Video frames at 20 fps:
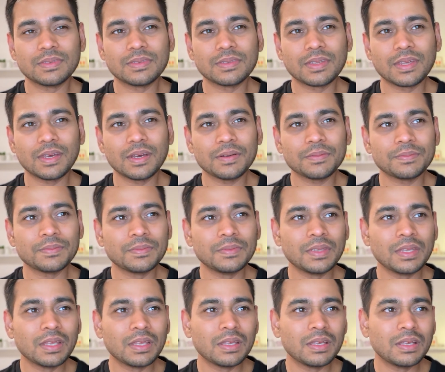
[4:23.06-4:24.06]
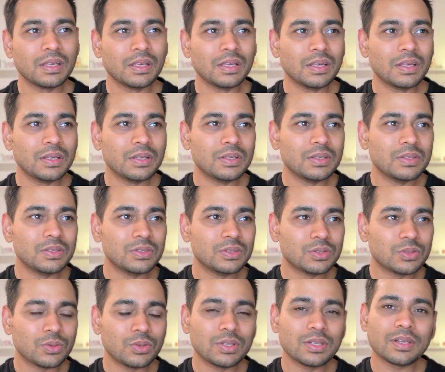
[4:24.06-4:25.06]
Yeah.
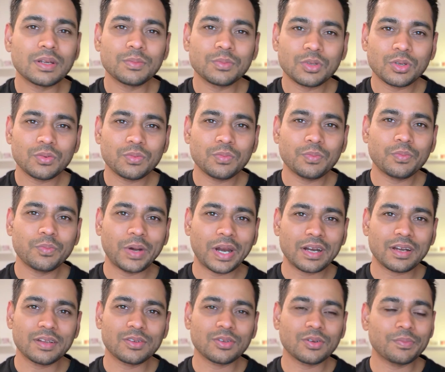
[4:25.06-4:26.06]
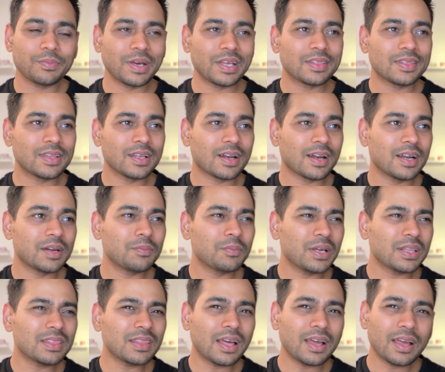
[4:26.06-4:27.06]
So in terms of practice of metta, right?
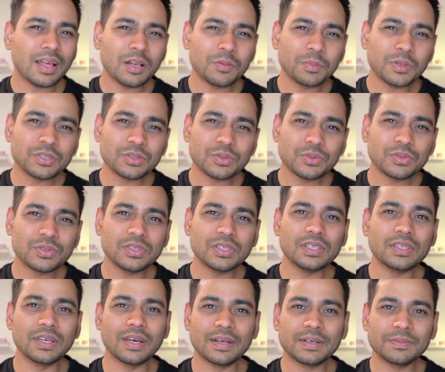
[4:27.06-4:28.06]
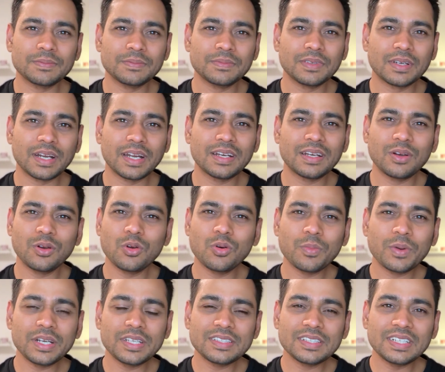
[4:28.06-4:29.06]
Metta help us to see that, right?
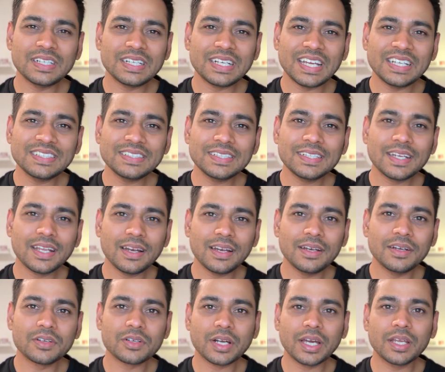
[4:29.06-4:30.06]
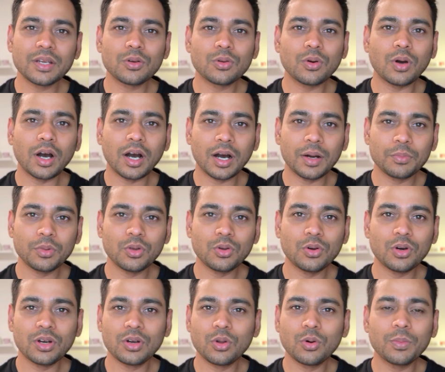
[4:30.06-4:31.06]
Nobody's intentionally trying to harm you
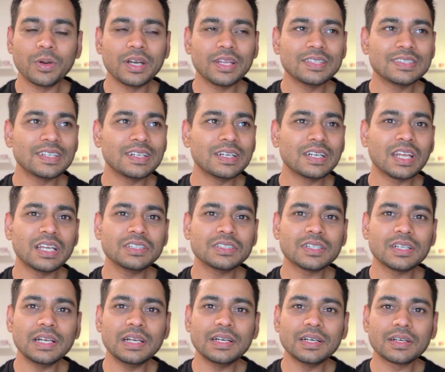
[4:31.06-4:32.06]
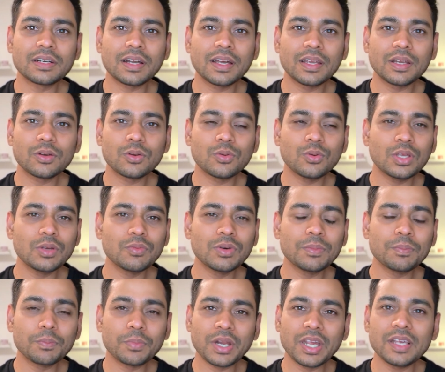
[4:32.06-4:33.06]
or nobody's intentionally trying to even
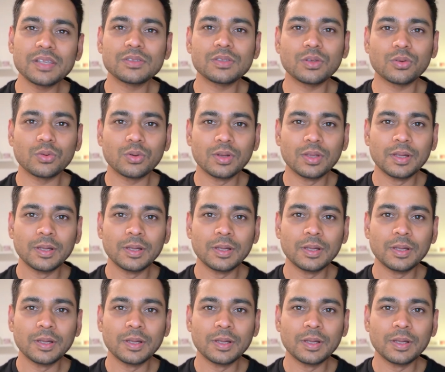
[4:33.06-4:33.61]
praise you.